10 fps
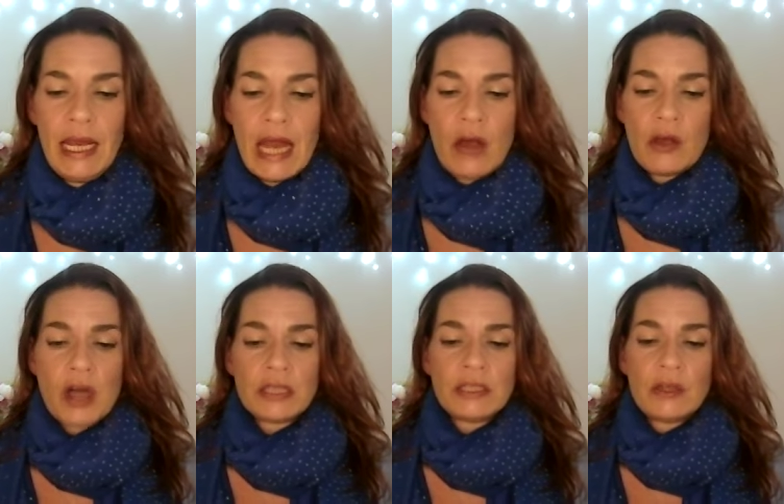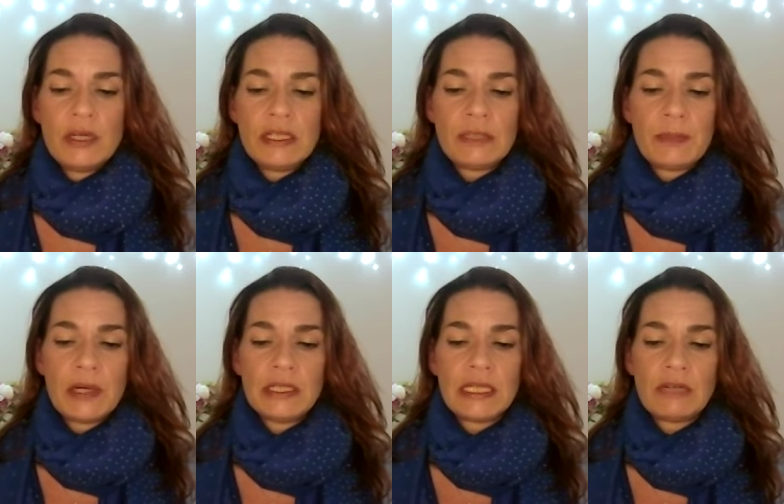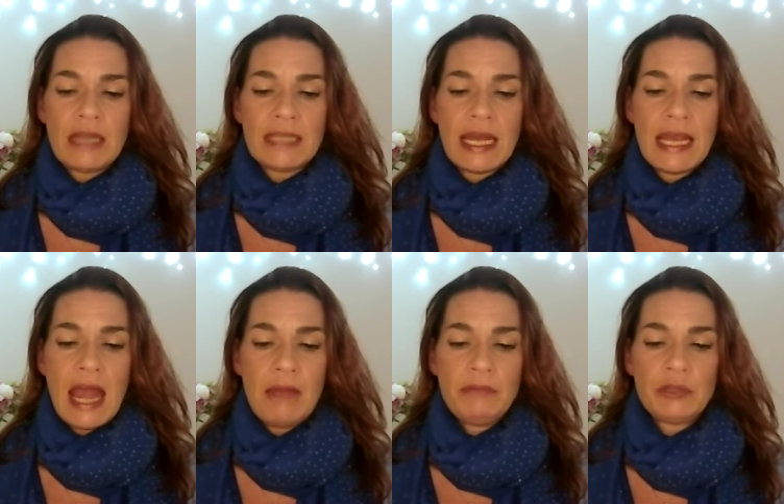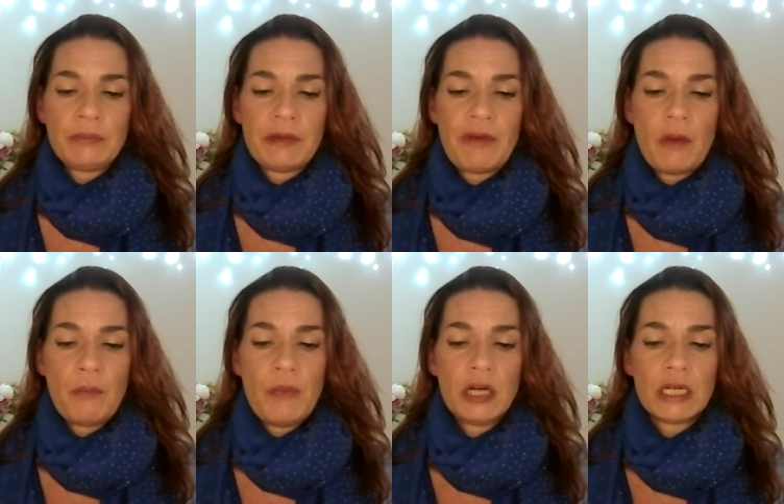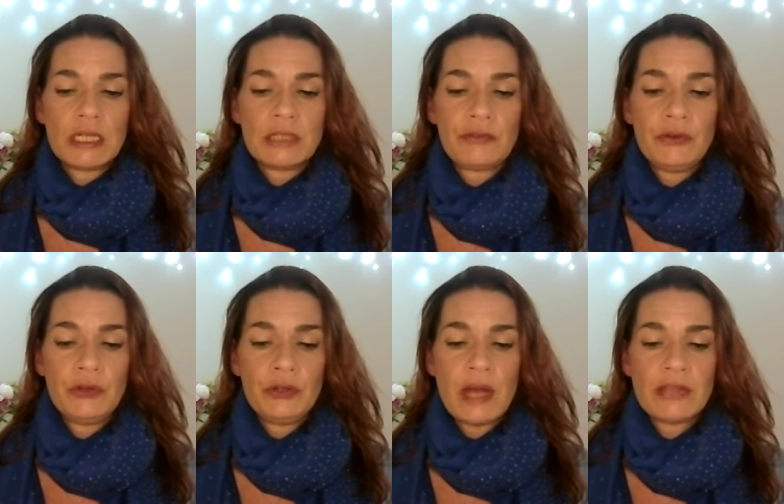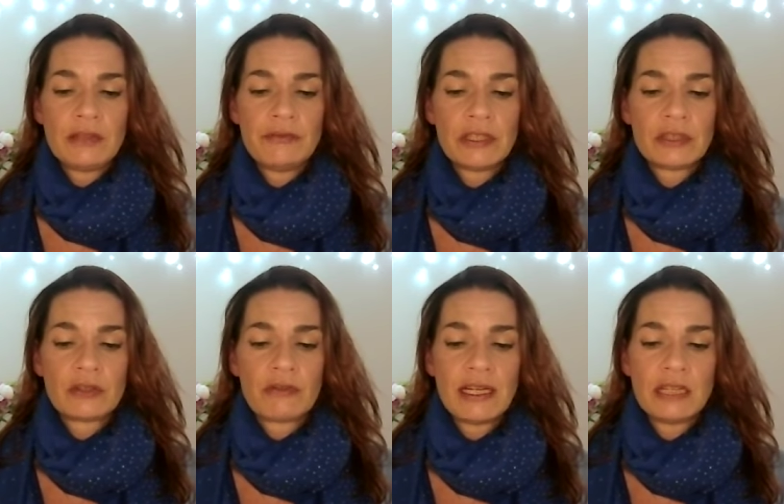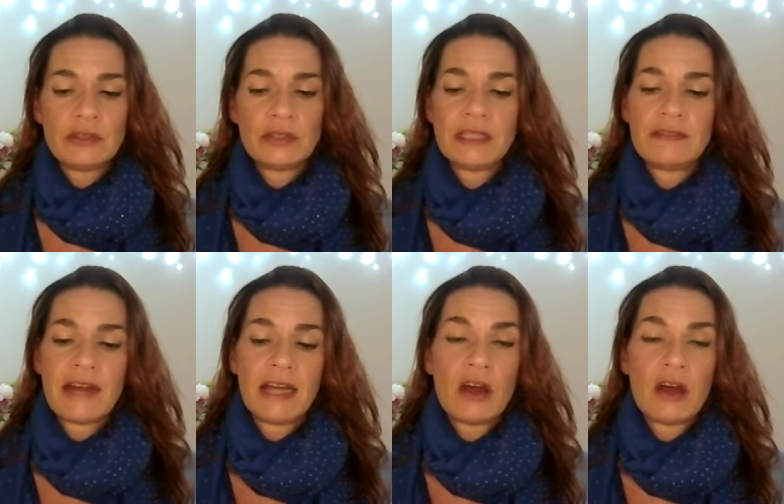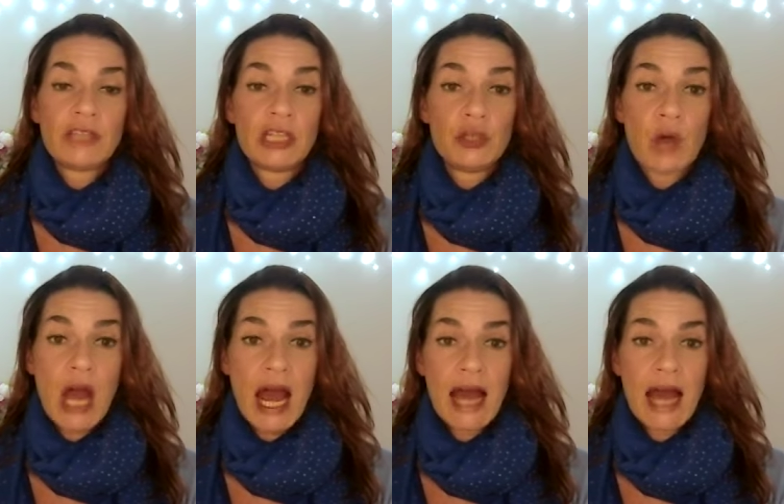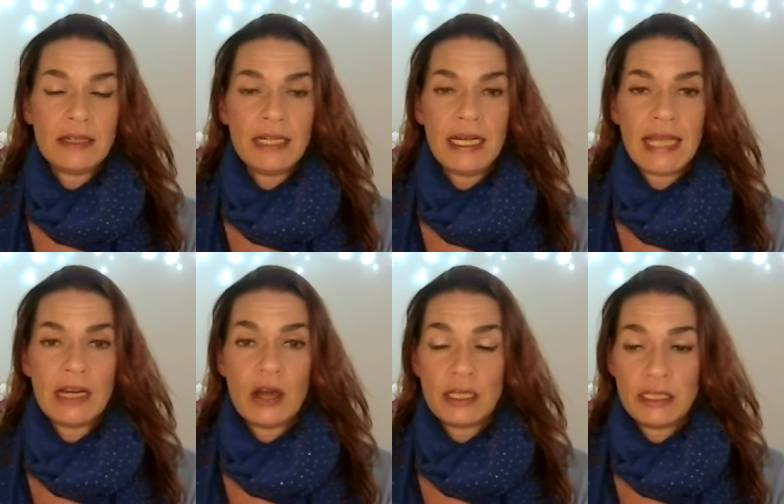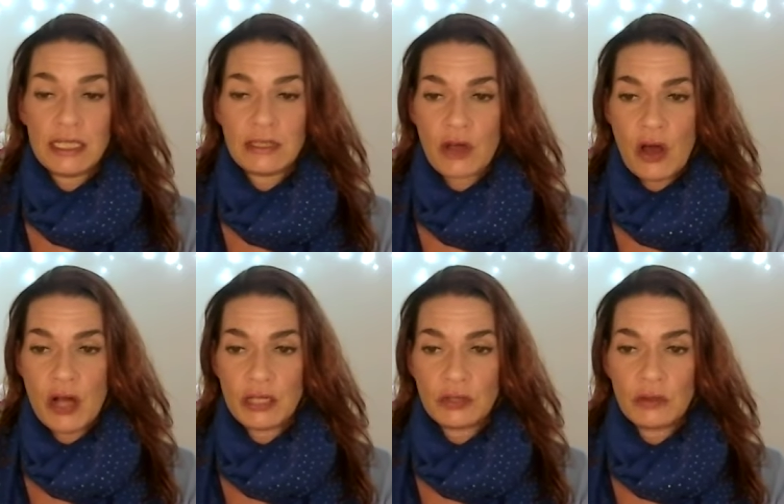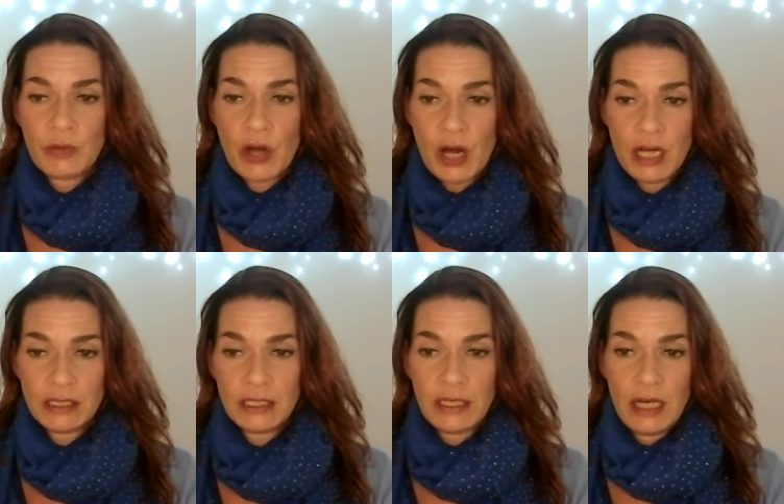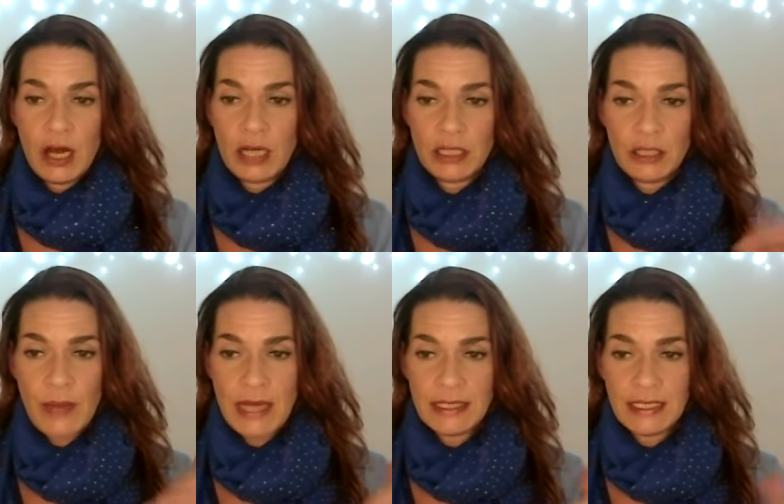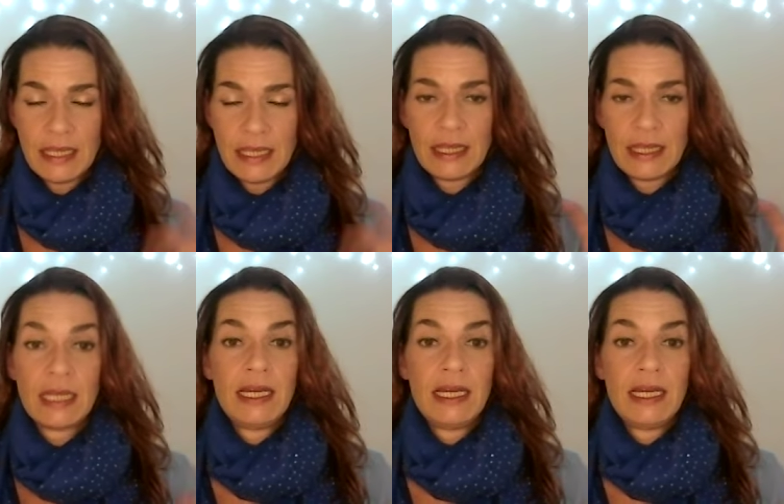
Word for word: allow God, the Holy Spirit, the great I am to perform miracles through you as you fully surrender to the divine love that you are. Again, on this call, the group call on the 20th